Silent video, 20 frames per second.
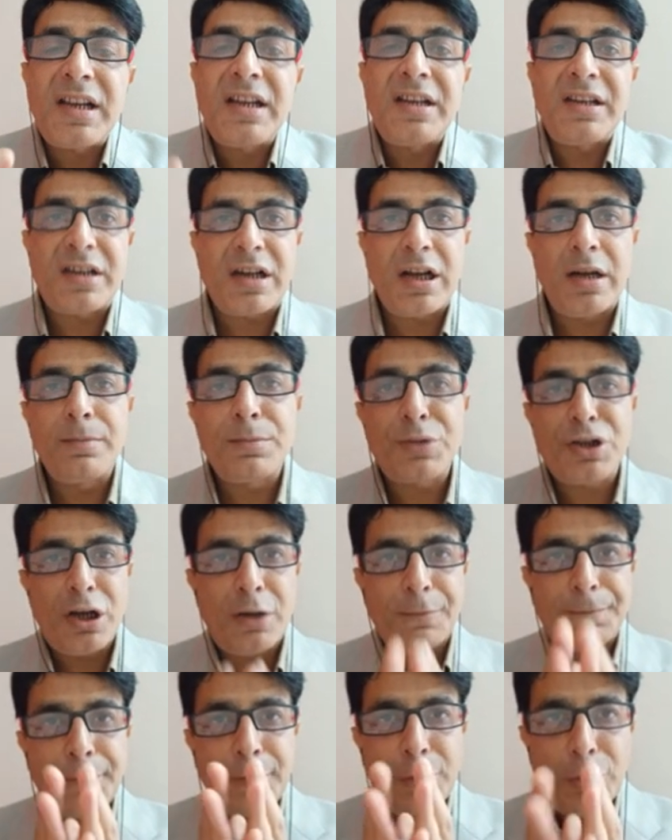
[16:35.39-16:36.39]
in terms
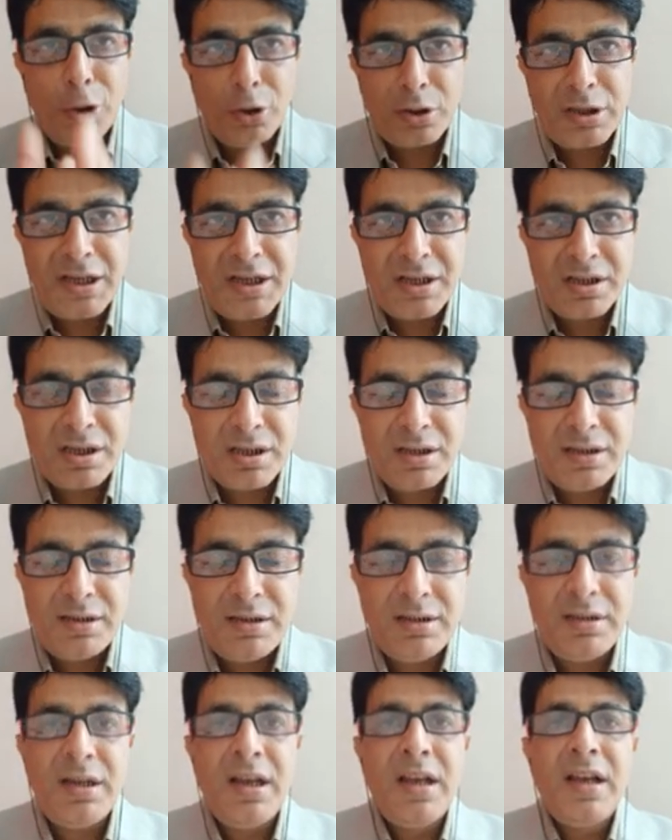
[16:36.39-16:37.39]
of
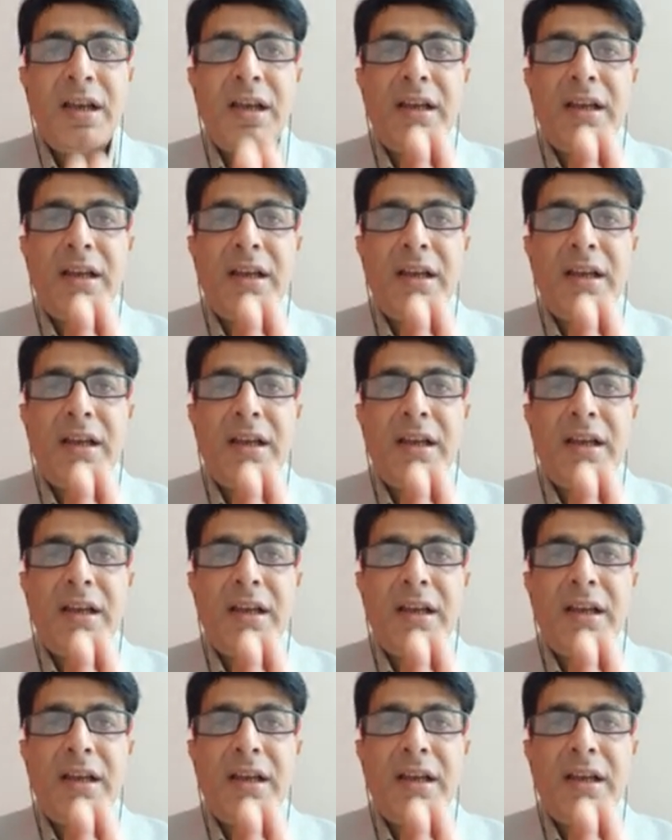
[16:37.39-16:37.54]
location,